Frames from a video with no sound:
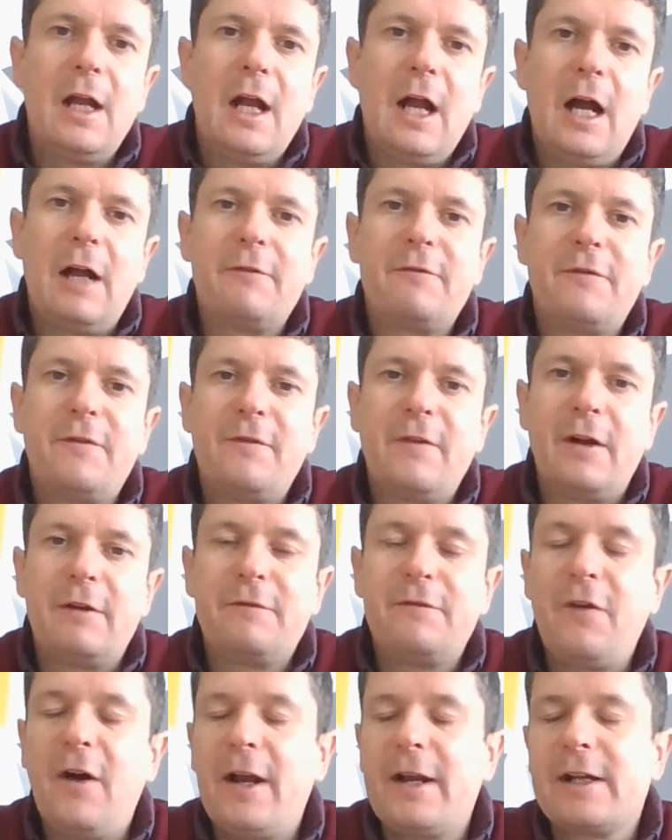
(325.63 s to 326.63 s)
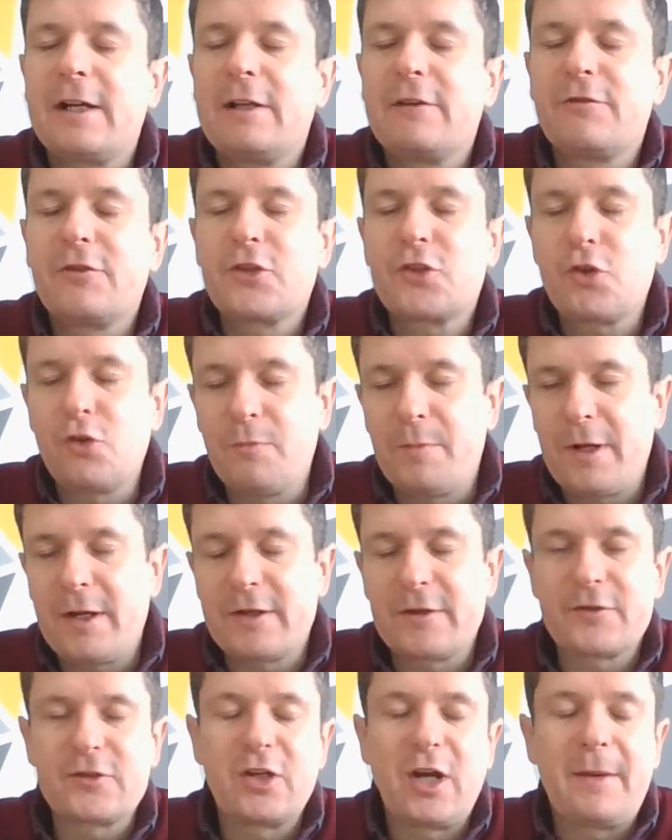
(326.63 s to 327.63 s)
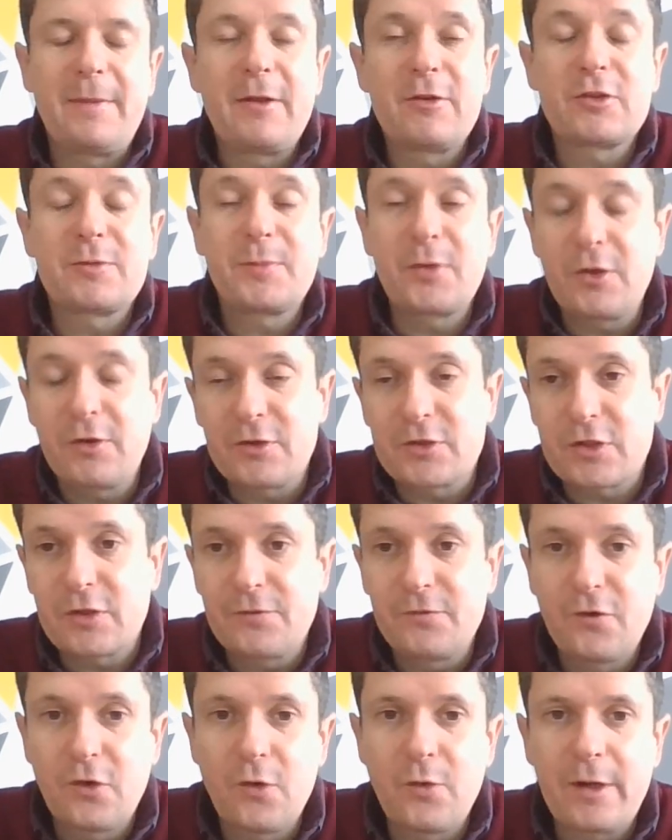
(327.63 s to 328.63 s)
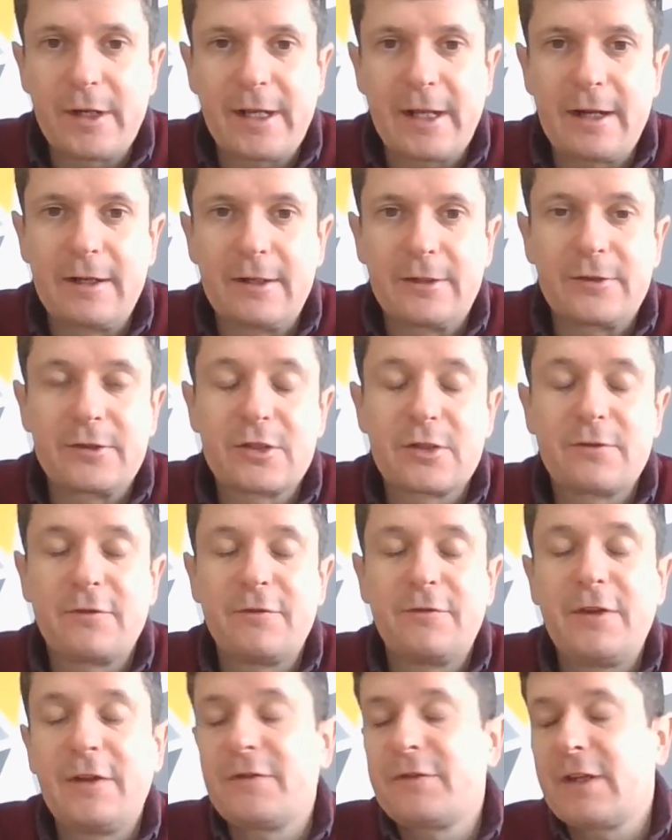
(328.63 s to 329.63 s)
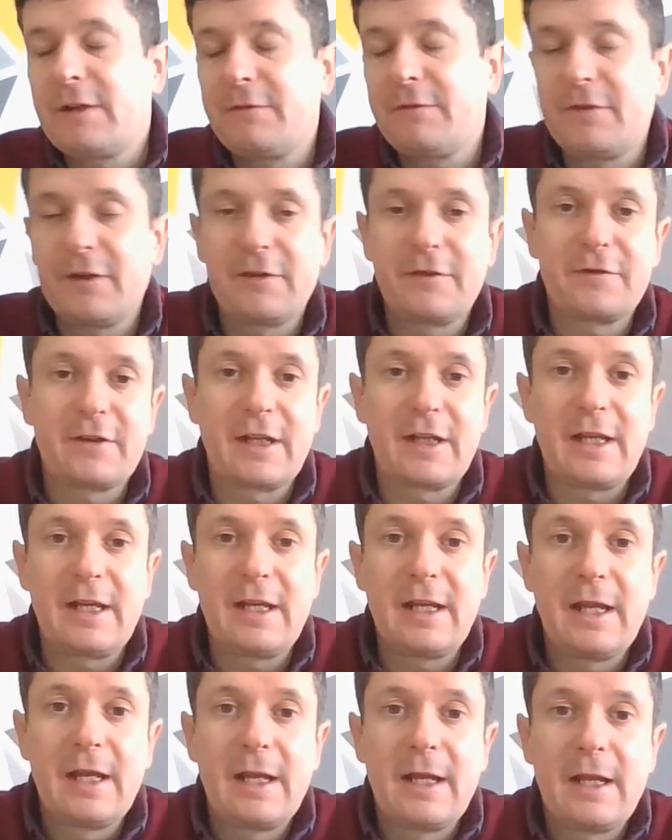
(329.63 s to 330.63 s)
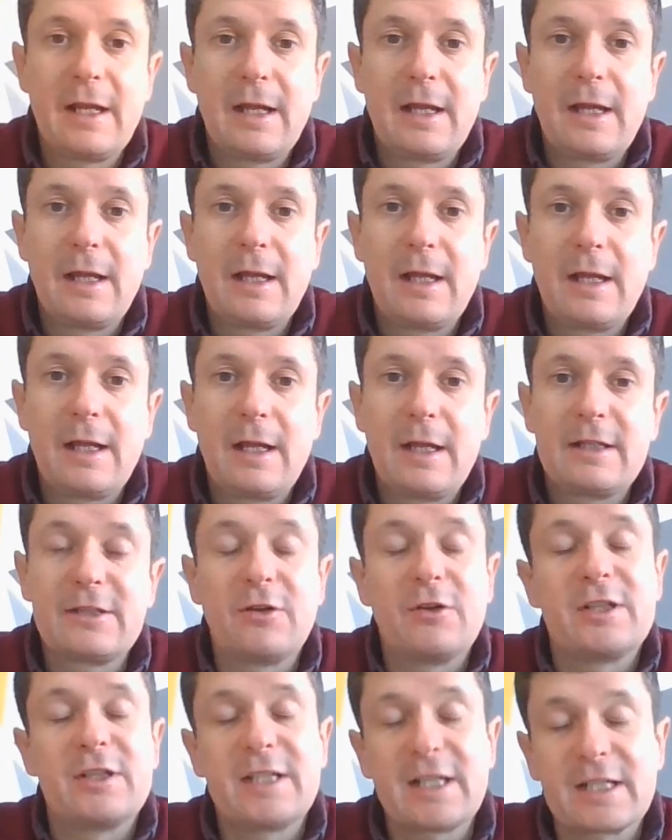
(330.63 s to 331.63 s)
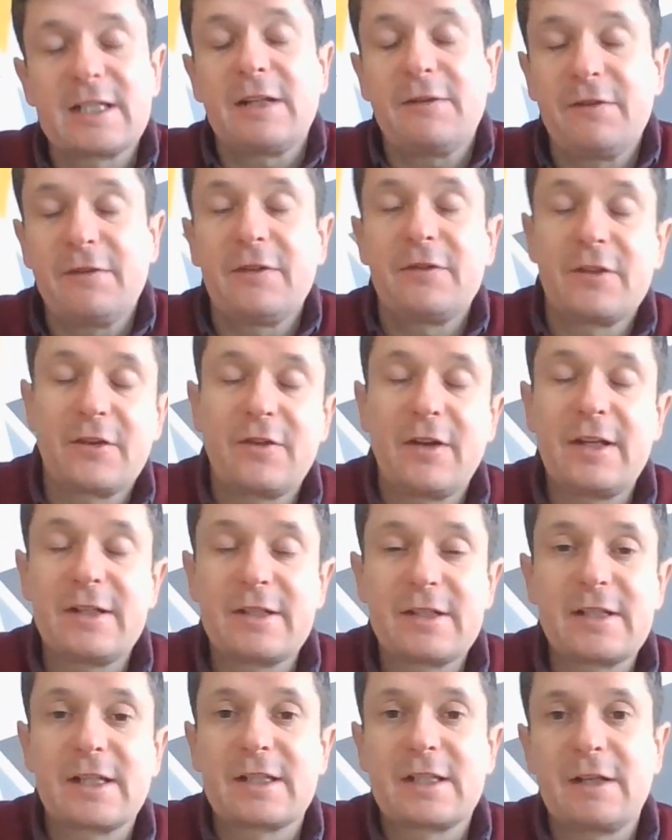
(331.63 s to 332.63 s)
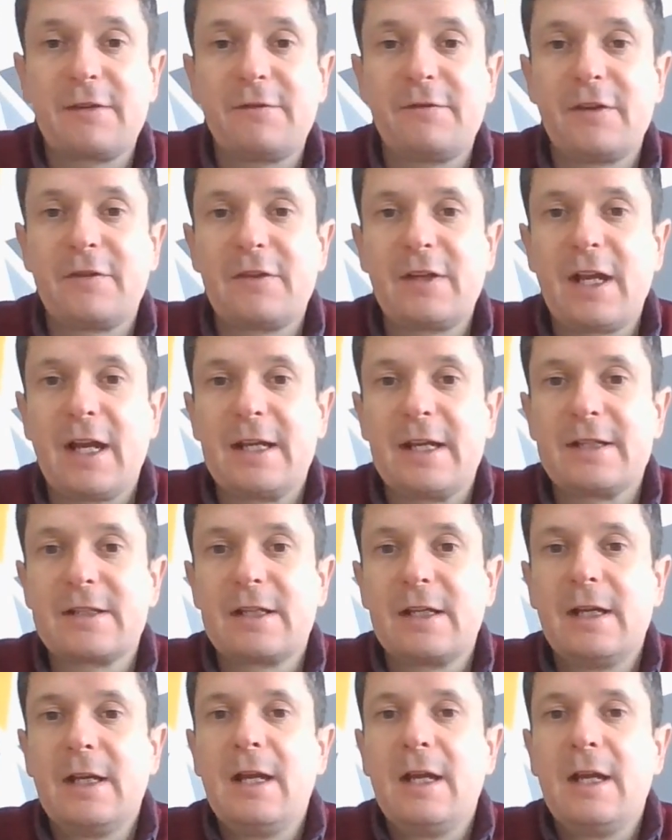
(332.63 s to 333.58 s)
And finally, for a short period of time, there was Puritan rule in England from 1653 to 1658.